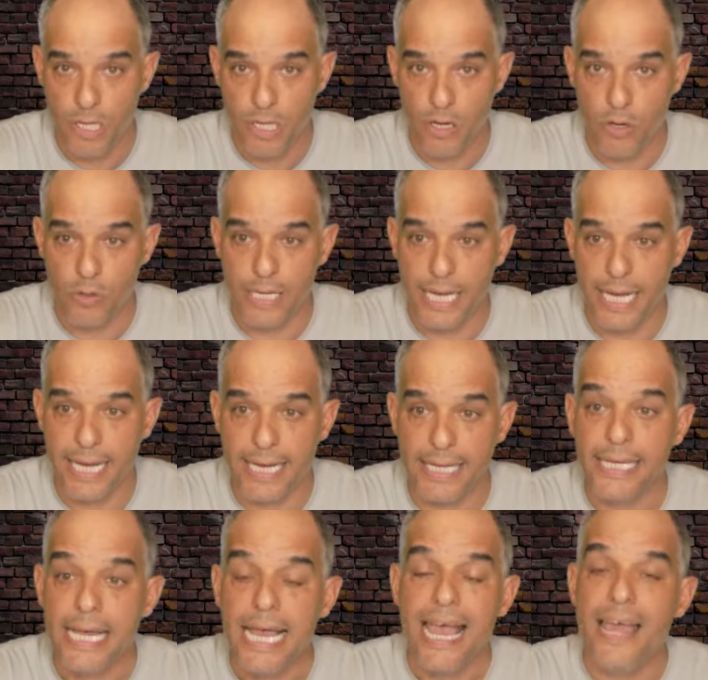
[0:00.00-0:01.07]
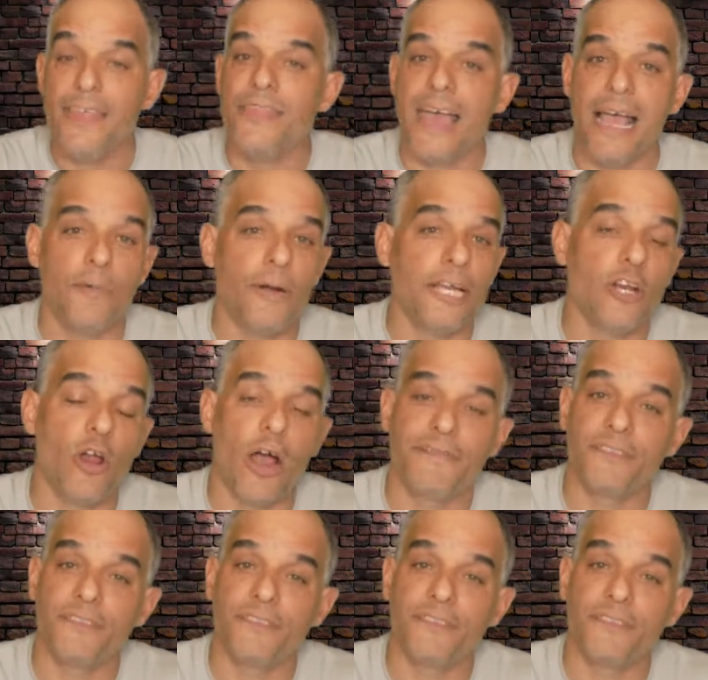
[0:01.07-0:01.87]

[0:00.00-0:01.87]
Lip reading: Okay? And that way you don't have